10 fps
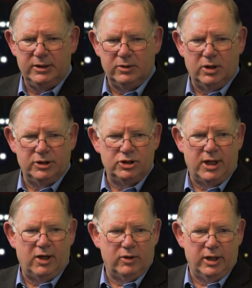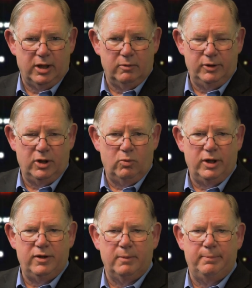deal on child care. You know,
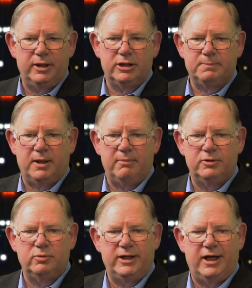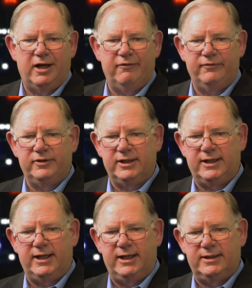one of the biggest problems we have
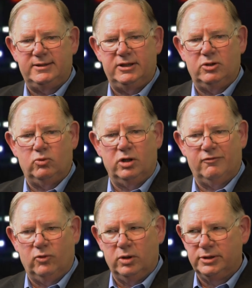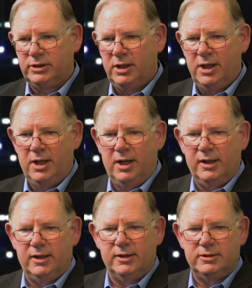today is in the workforce
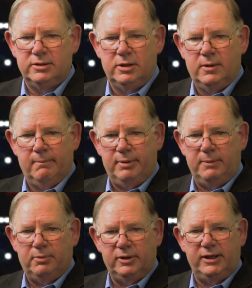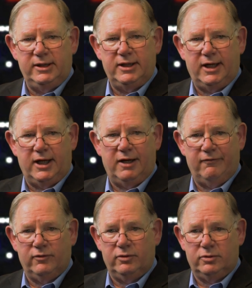is people need to
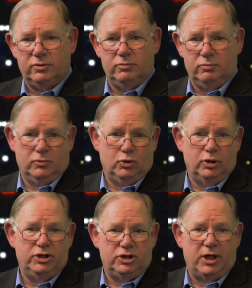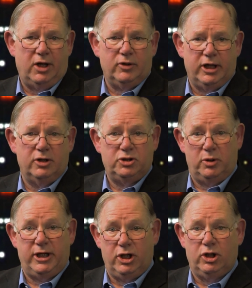have good child care
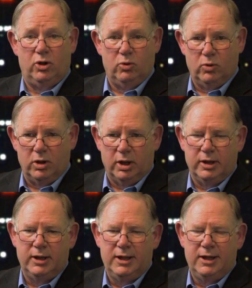so they can go to work.